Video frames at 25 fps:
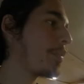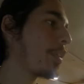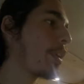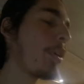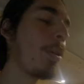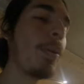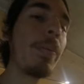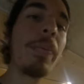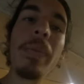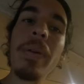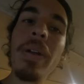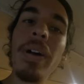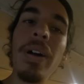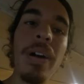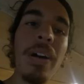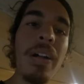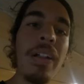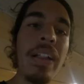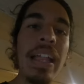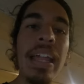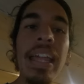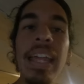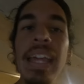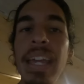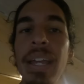
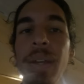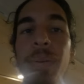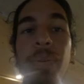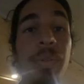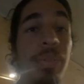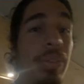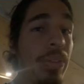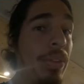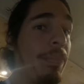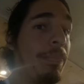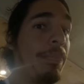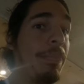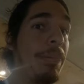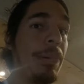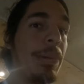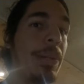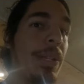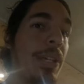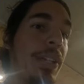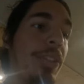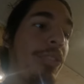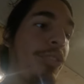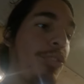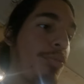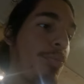overall, it was a
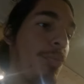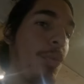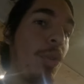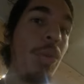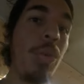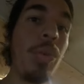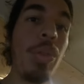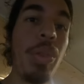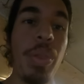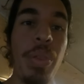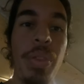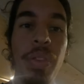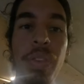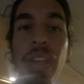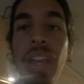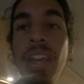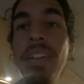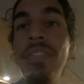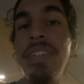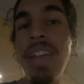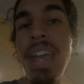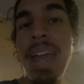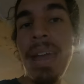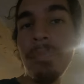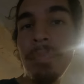pretty smooth,
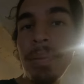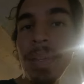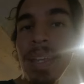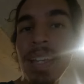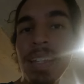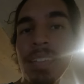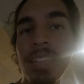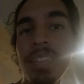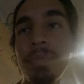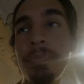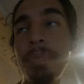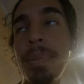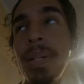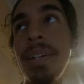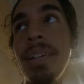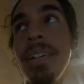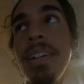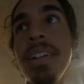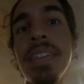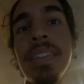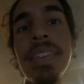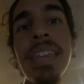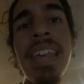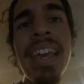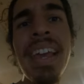safe camping
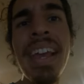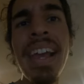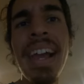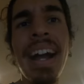experience.